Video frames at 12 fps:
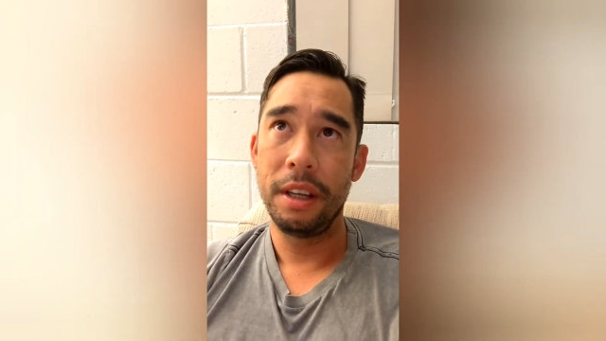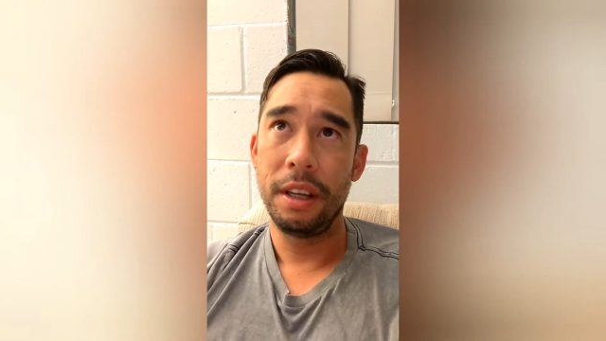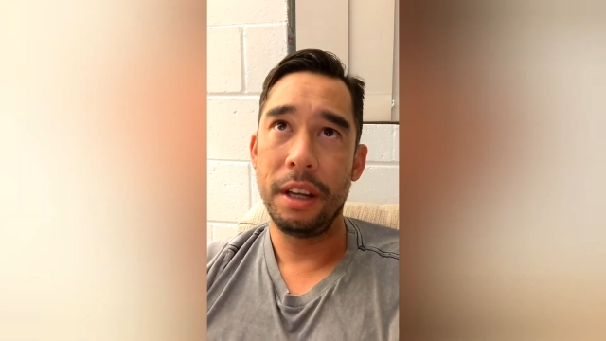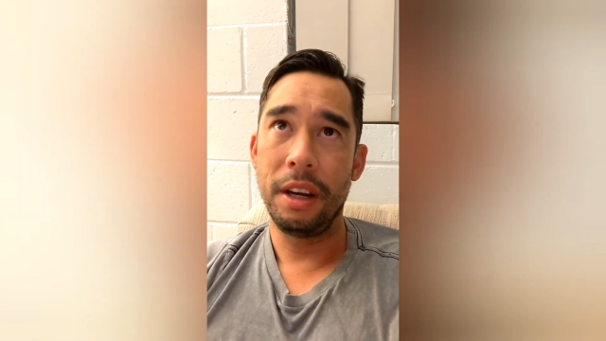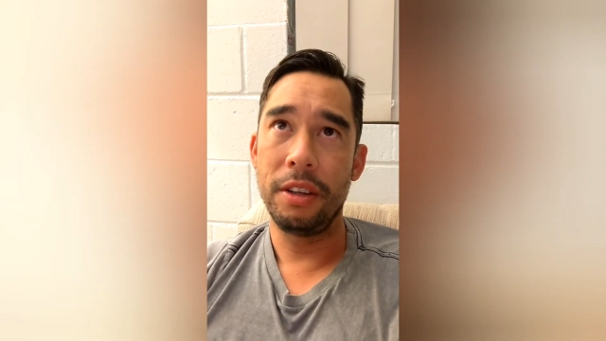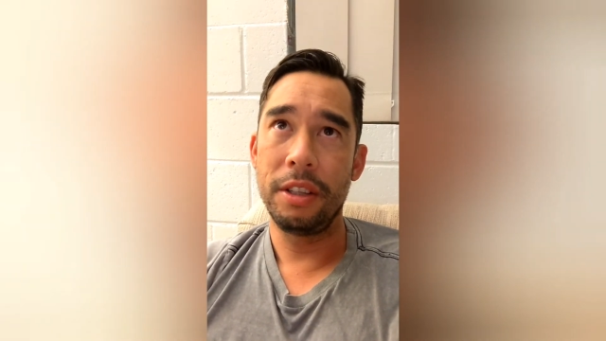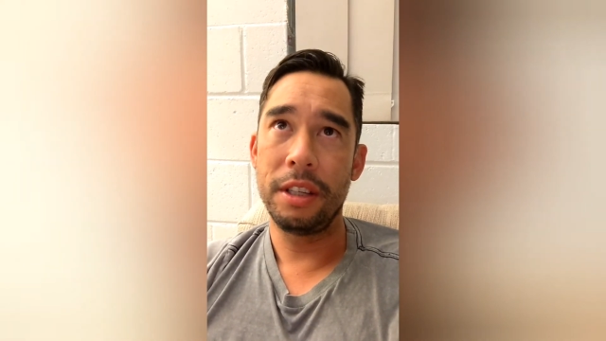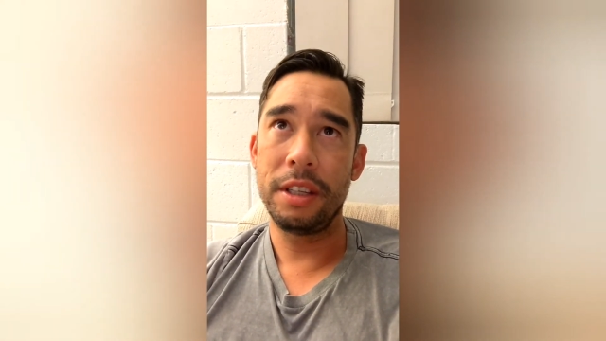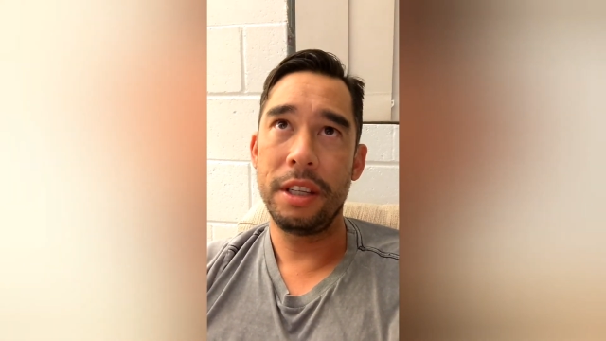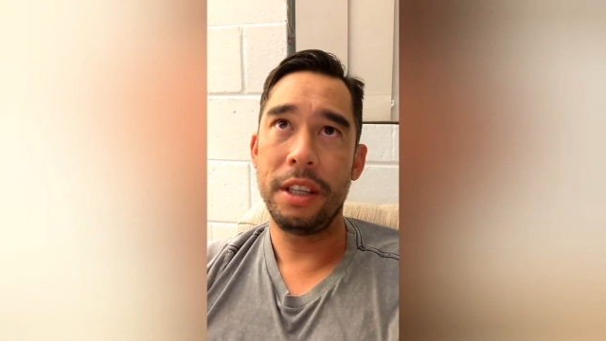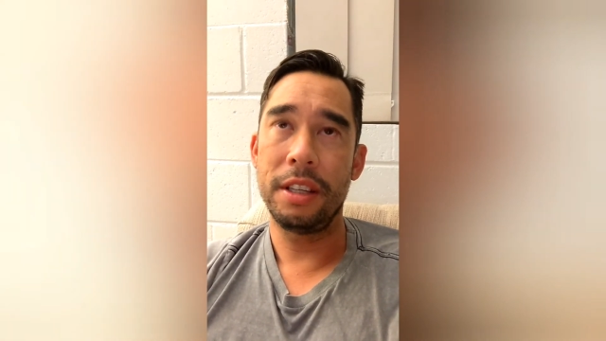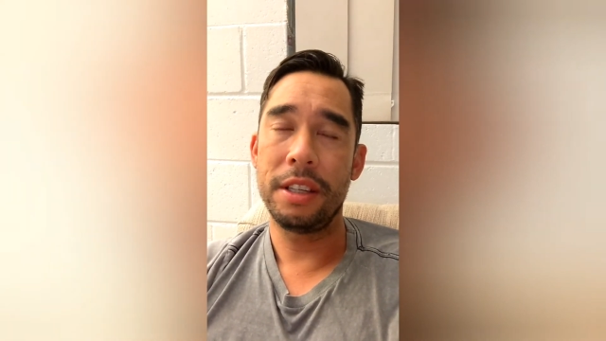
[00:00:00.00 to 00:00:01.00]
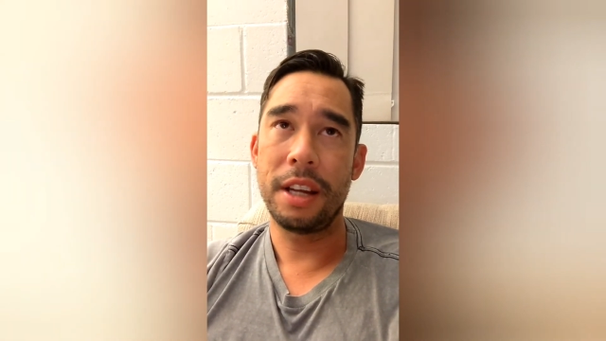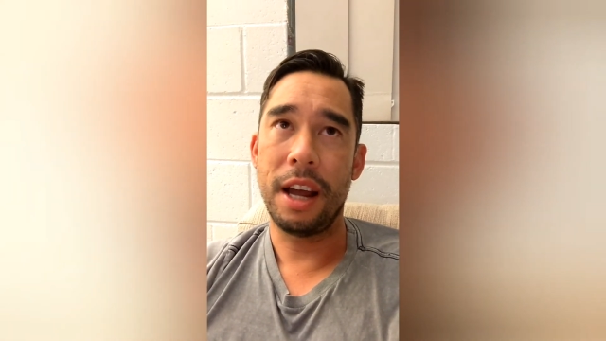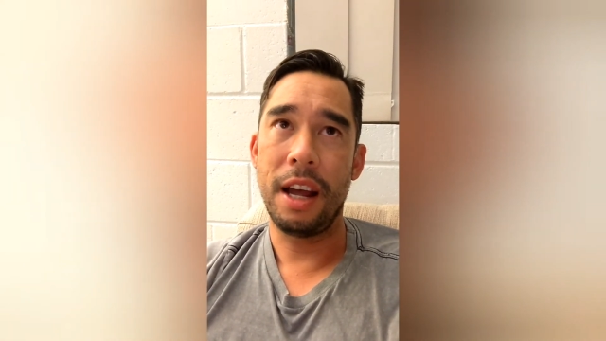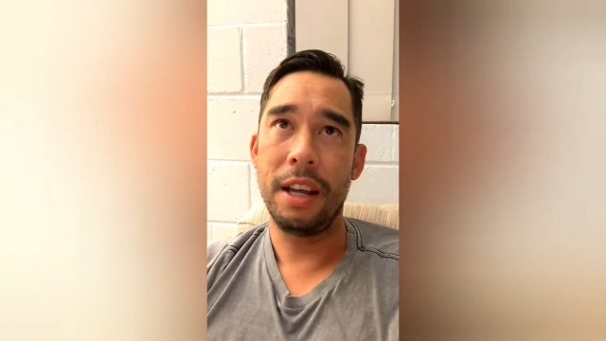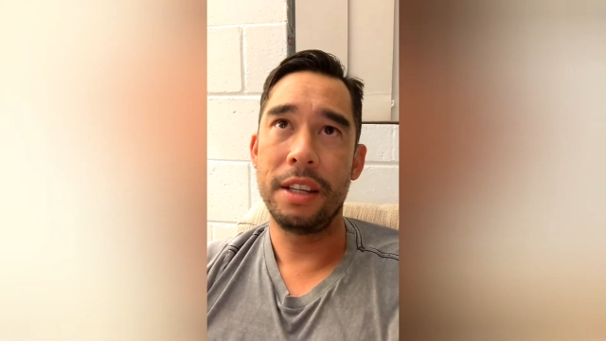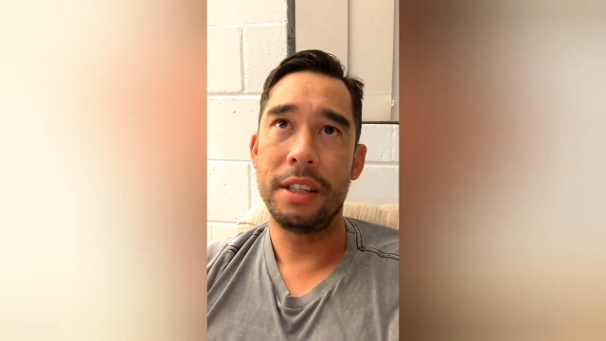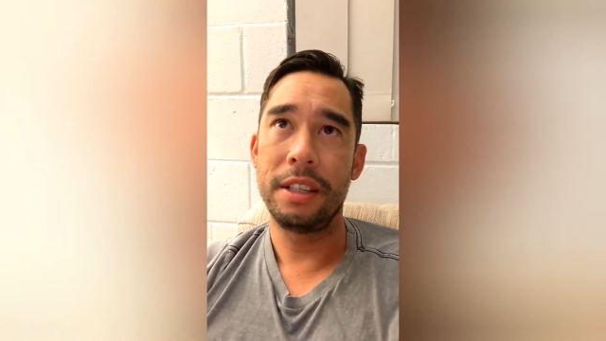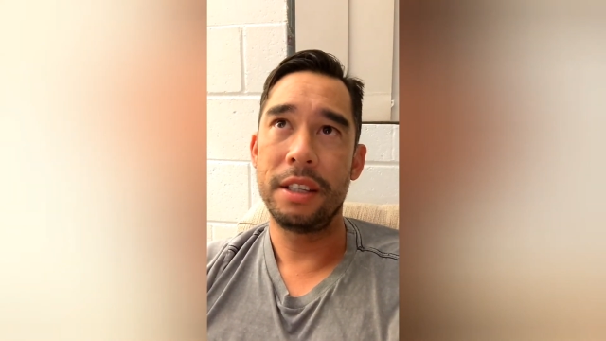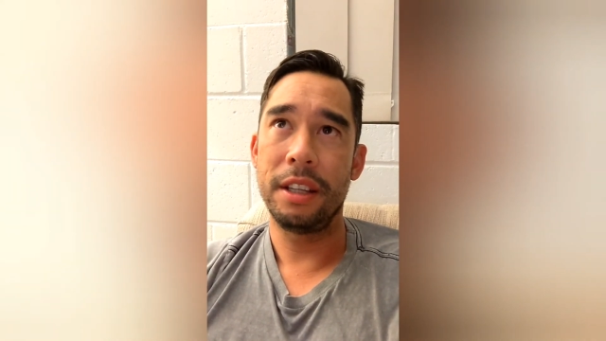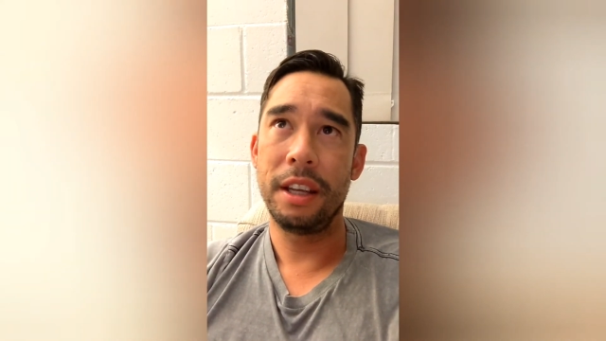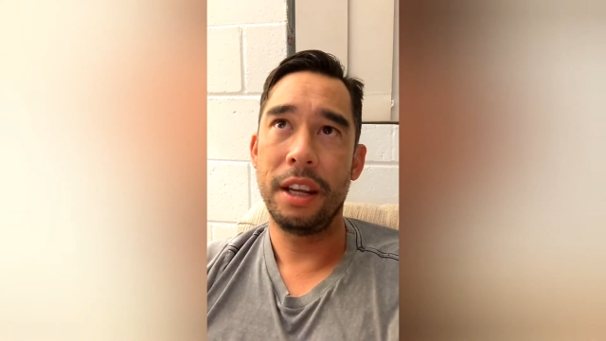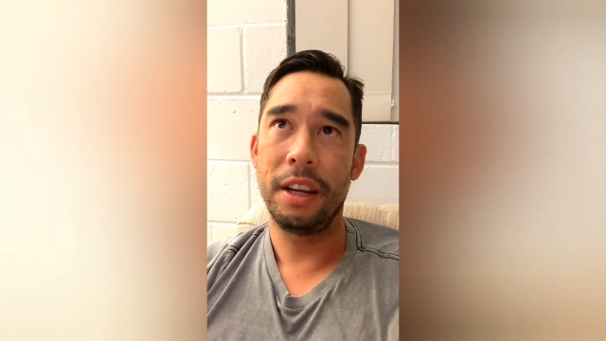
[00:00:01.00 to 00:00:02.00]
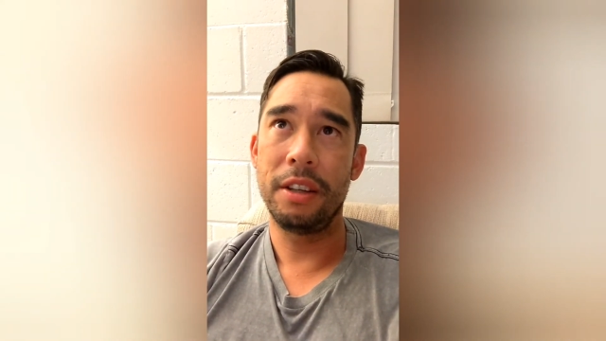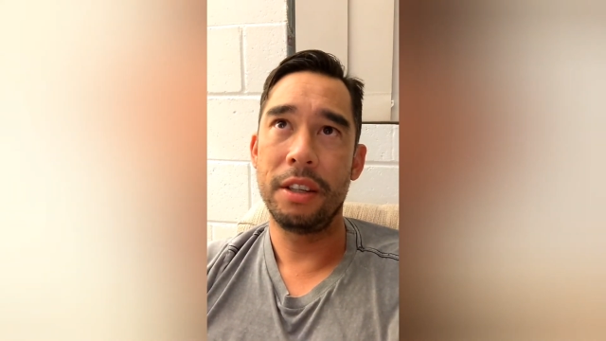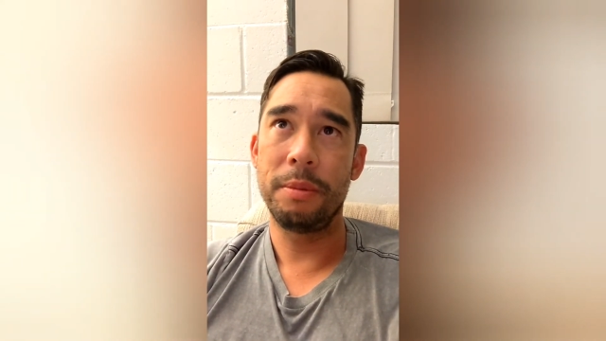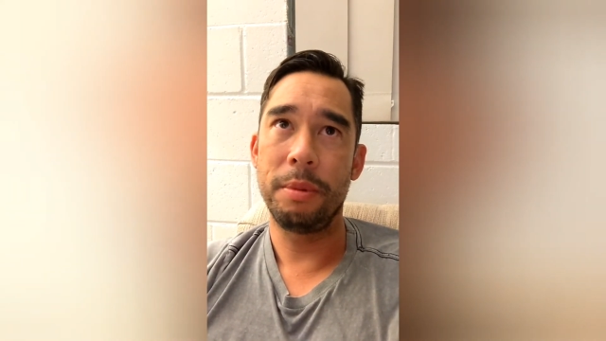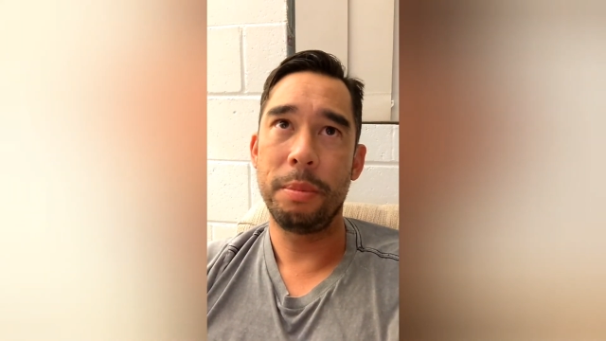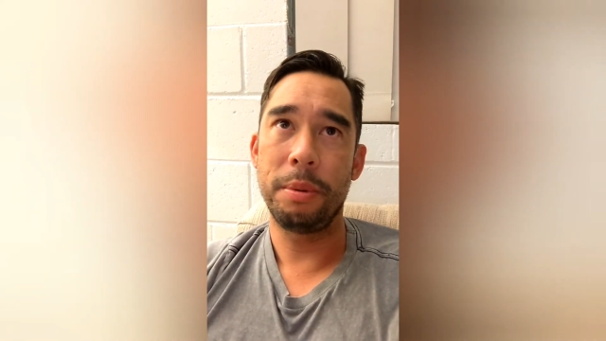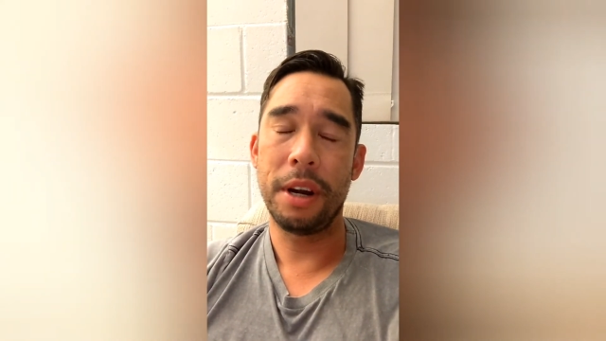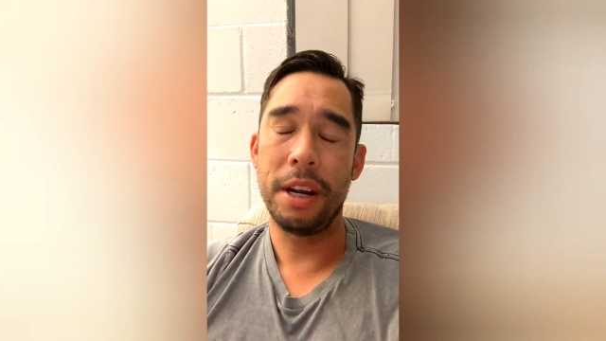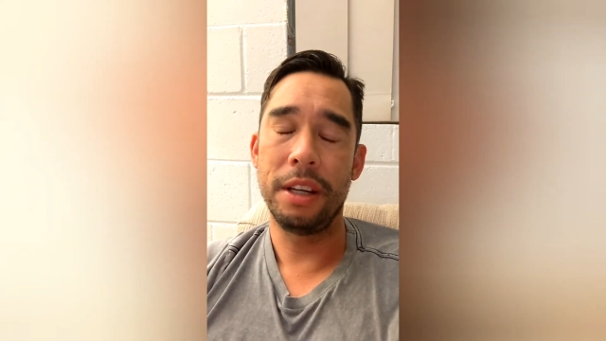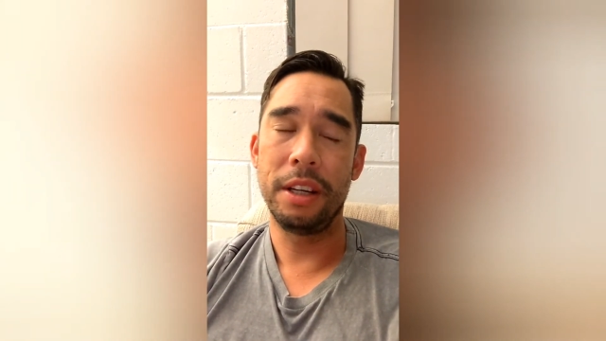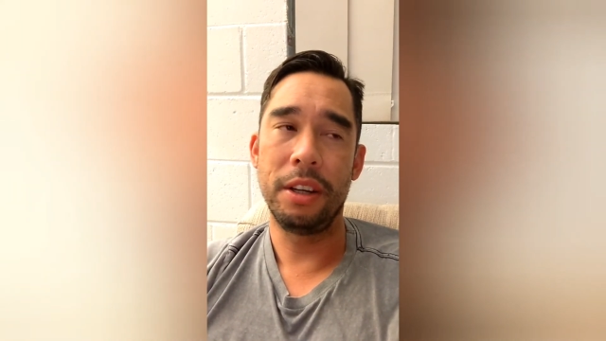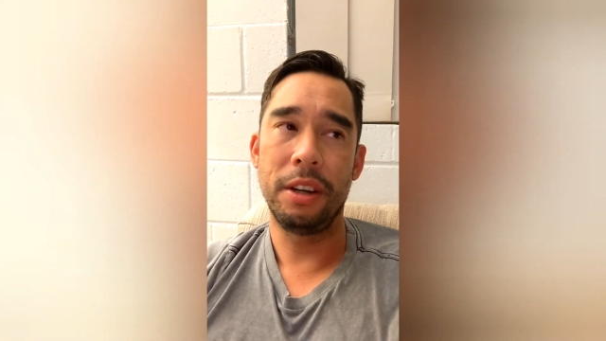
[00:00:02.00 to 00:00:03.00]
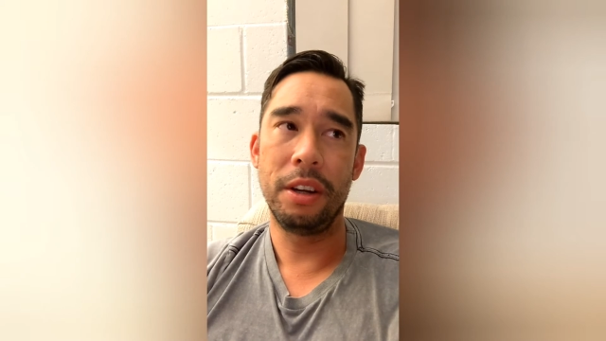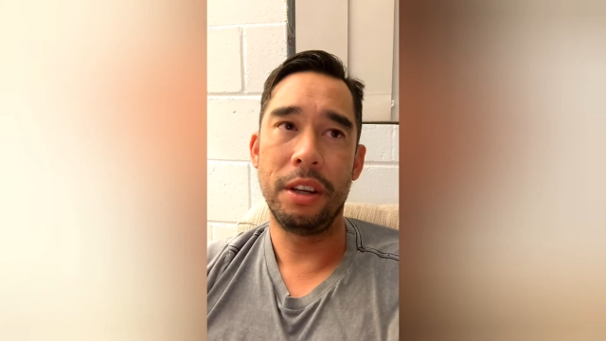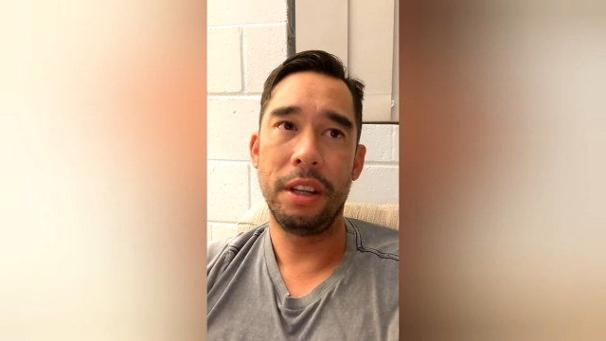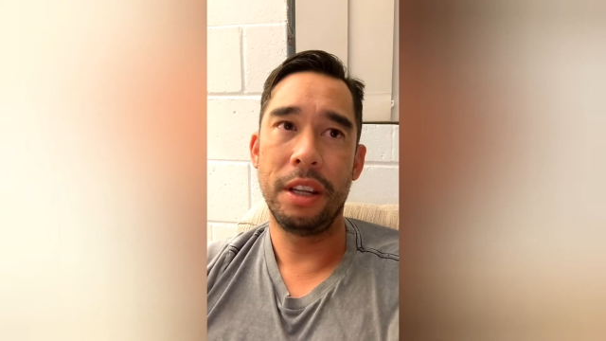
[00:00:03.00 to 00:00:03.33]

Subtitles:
And I'd just see the stars, and I'd just be praying to God,